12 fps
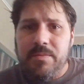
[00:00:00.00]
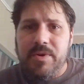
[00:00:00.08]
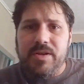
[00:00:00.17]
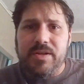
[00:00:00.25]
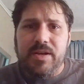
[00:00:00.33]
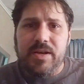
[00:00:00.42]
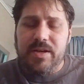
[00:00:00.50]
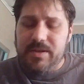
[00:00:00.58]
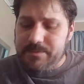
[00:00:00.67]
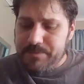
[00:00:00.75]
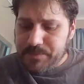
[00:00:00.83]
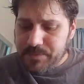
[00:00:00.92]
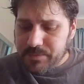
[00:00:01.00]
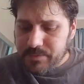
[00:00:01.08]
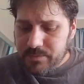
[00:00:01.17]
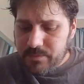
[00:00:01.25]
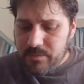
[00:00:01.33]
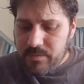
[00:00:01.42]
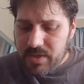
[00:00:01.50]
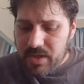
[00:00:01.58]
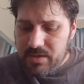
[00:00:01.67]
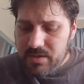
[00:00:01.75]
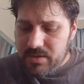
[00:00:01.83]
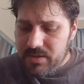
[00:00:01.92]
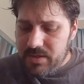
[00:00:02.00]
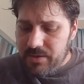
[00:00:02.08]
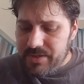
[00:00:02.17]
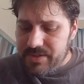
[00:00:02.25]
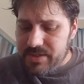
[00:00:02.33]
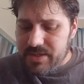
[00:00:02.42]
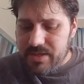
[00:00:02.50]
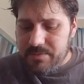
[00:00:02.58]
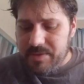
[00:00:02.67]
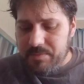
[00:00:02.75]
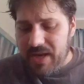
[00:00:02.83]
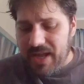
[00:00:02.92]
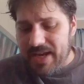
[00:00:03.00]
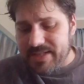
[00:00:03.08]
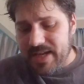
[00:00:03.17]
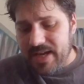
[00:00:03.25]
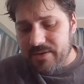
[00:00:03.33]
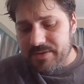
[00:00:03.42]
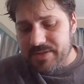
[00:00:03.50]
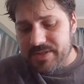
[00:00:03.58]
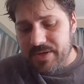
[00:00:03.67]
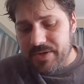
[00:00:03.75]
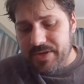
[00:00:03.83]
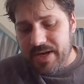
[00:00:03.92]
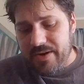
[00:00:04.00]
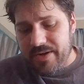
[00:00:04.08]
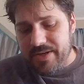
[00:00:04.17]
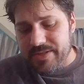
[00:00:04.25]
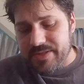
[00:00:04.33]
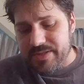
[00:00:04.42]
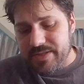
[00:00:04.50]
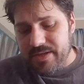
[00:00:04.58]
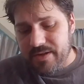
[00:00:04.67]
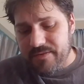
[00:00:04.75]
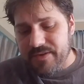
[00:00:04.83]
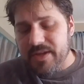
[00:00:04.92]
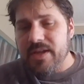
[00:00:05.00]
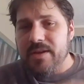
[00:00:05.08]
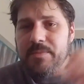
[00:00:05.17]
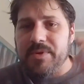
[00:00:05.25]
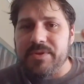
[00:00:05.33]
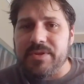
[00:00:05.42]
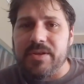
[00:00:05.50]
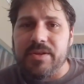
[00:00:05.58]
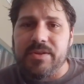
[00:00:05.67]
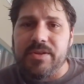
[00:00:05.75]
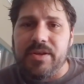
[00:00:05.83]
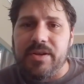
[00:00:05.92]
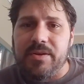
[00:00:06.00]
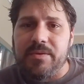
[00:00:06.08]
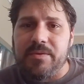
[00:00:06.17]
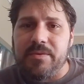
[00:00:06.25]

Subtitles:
But you know, this is going to be blacked out in certain areas and stuff, but the